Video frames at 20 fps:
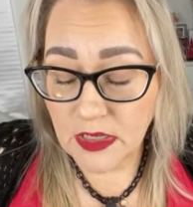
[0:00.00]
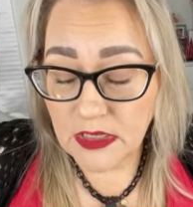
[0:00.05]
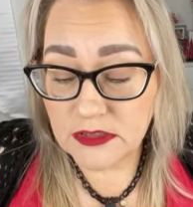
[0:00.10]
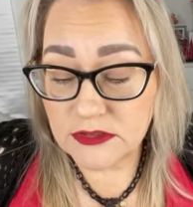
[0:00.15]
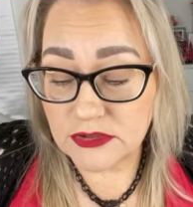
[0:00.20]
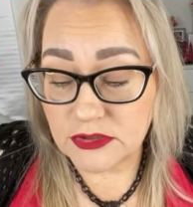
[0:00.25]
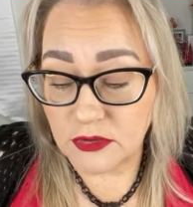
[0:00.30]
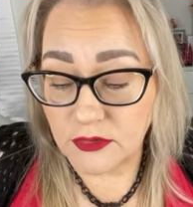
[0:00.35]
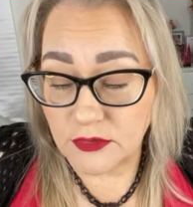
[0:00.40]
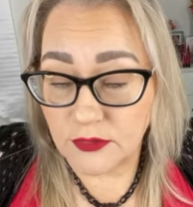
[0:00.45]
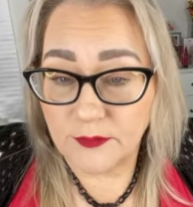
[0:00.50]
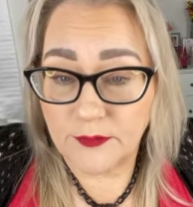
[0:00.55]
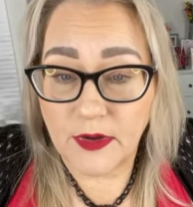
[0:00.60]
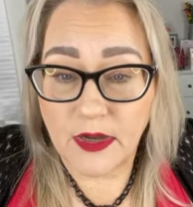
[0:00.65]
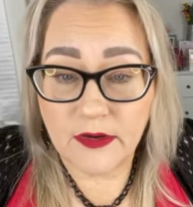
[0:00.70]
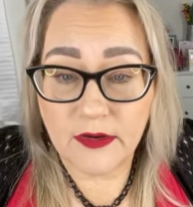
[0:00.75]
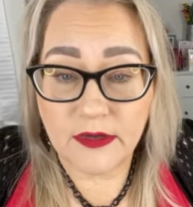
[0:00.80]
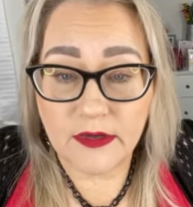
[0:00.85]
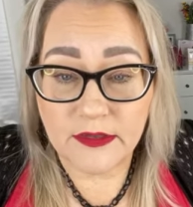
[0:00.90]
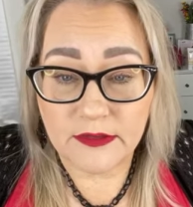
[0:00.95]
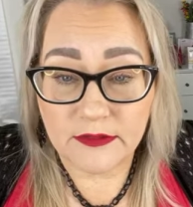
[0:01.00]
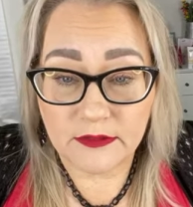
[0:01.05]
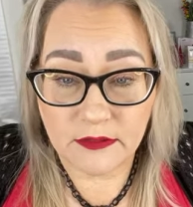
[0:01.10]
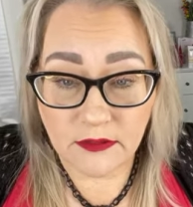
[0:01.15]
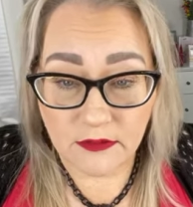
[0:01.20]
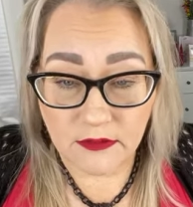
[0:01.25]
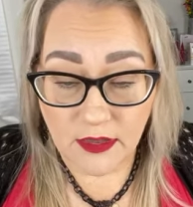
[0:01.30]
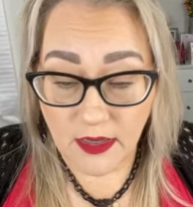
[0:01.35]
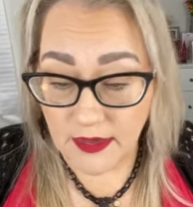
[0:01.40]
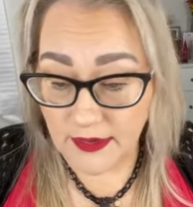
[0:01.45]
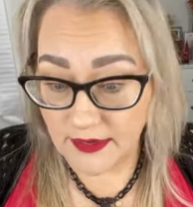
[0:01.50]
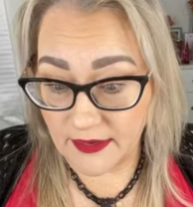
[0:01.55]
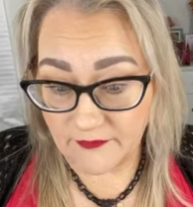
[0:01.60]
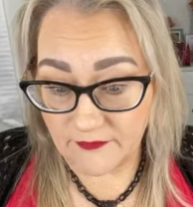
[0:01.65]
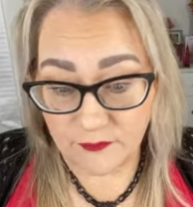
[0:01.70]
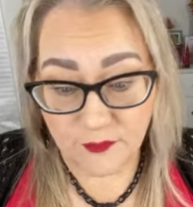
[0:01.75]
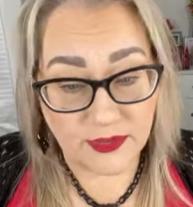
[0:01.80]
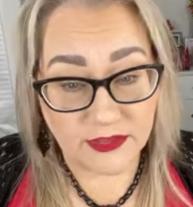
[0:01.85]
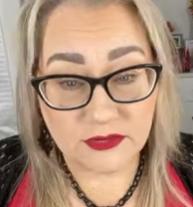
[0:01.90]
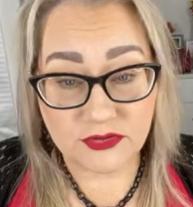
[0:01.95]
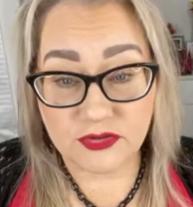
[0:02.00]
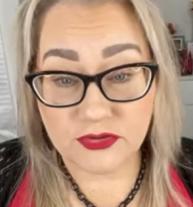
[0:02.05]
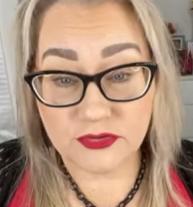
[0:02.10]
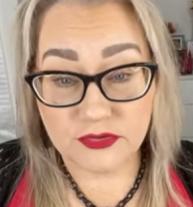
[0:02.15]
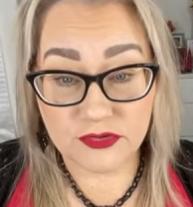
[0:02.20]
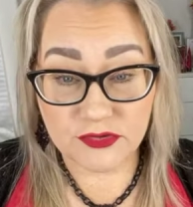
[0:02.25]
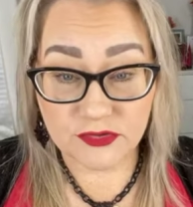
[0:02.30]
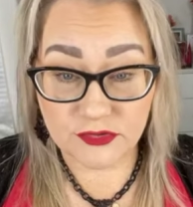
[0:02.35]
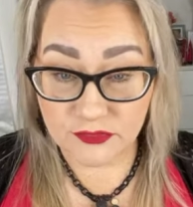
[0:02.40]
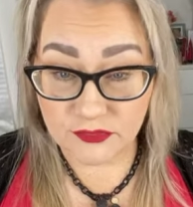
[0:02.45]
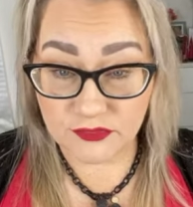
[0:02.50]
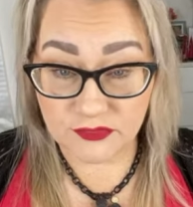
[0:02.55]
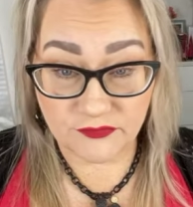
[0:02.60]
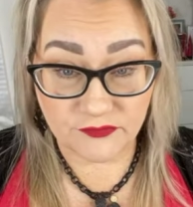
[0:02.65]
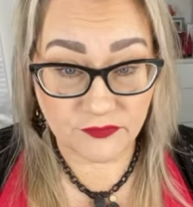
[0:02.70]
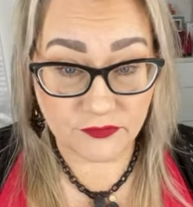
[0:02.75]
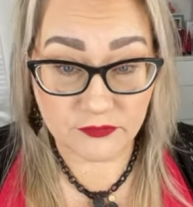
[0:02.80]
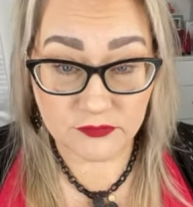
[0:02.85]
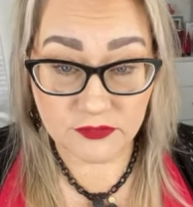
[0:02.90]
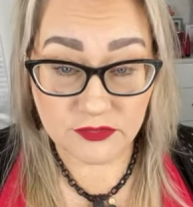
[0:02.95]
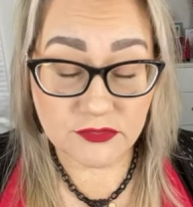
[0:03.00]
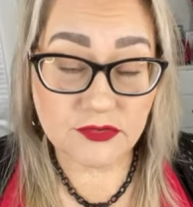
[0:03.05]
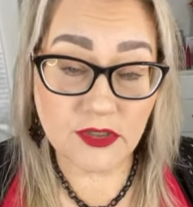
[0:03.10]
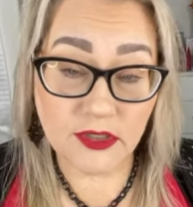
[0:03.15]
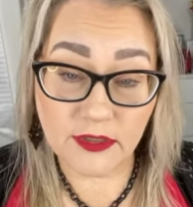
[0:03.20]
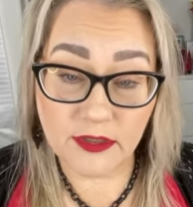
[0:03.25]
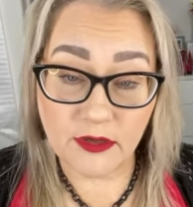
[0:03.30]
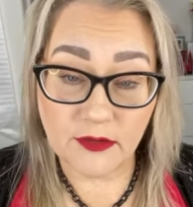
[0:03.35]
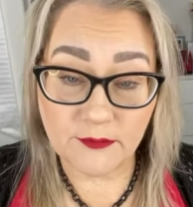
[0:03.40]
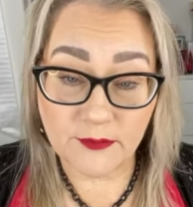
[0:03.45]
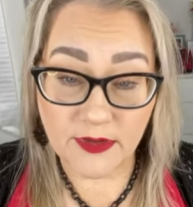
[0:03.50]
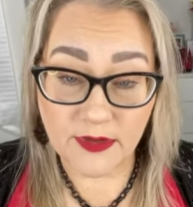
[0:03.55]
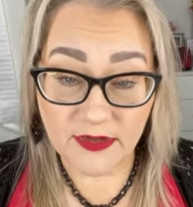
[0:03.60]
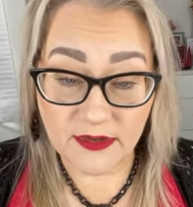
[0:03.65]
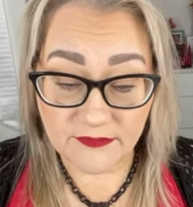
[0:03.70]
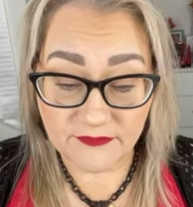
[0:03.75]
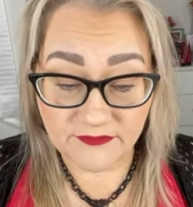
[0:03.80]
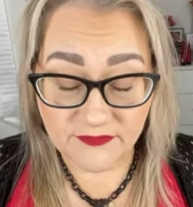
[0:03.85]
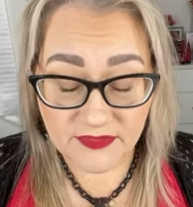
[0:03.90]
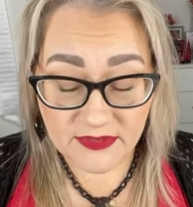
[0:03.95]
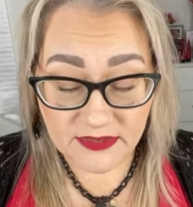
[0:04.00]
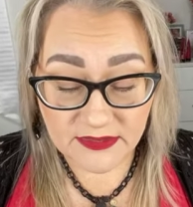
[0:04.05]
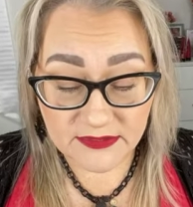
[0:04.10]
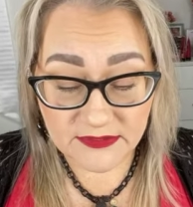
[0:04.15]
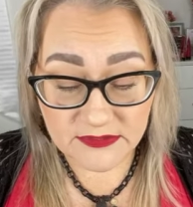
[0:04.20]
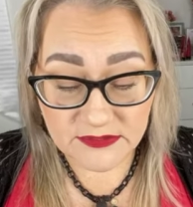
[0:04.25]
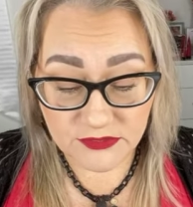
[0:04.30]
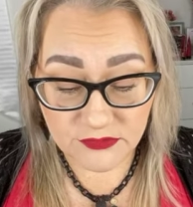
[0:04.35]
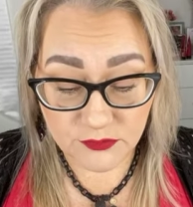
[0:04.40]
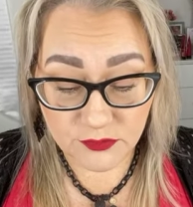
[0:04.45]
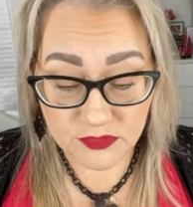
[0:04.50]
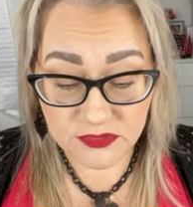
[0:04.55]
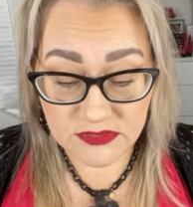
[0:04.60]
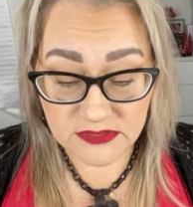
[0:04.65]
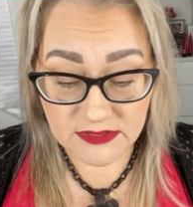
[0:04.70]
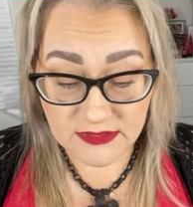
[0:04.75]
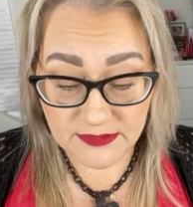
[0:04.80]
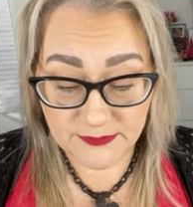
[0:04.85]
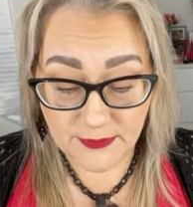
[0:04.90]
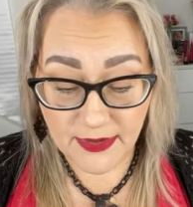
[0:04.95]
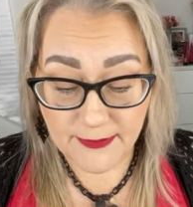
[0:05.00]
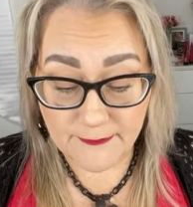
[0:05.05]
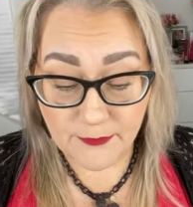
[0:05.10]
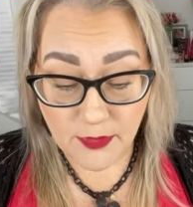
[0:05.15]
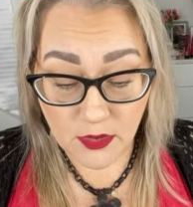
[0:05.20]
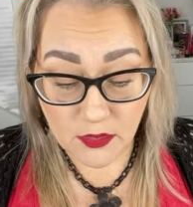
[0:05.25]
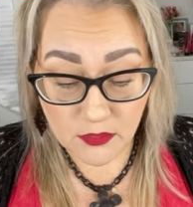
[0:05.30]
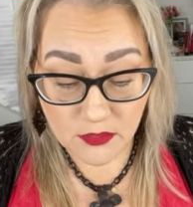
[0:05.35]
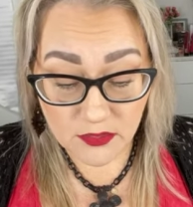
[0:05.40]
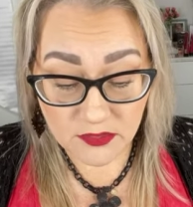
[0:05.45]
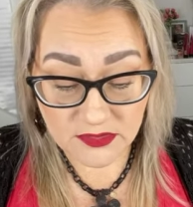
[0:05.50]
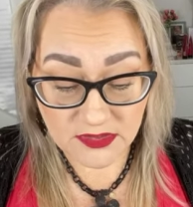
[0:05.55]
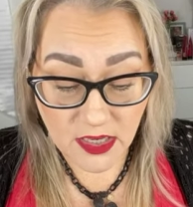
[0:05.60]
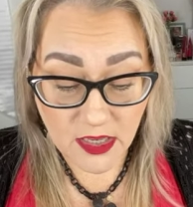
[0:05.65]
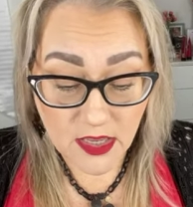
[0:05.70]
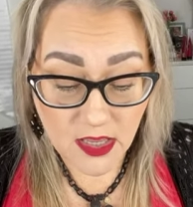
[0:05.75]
So I have pictures. If you check out my feed, you will see my bald